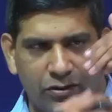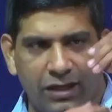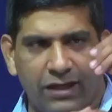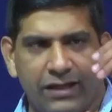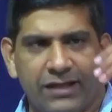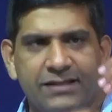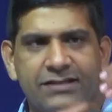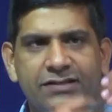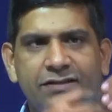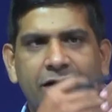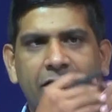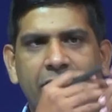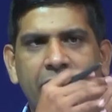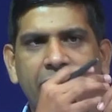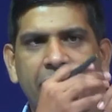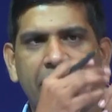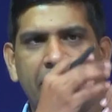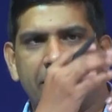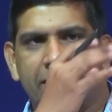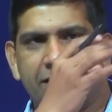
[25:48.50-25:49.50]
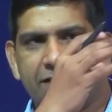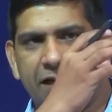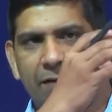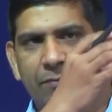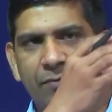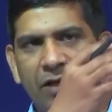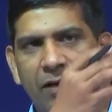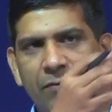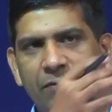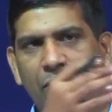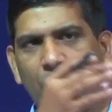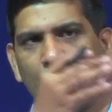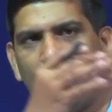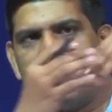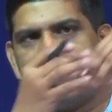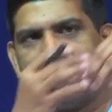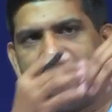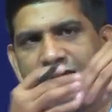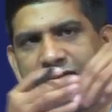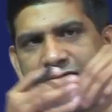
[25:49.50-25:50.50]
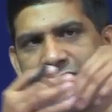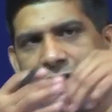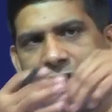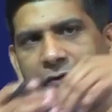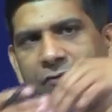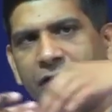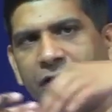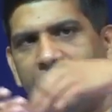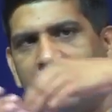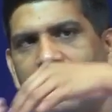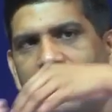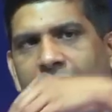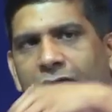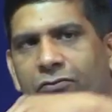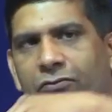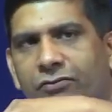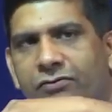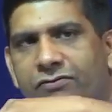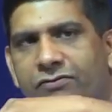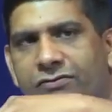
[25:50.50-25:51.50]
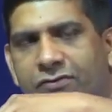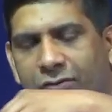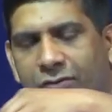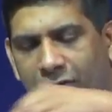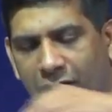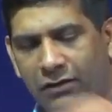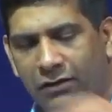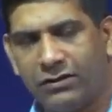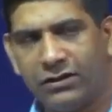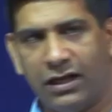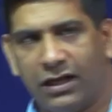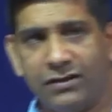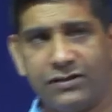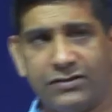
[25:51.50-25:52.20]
clean is turning at the same time the waste is traveling down. So I'll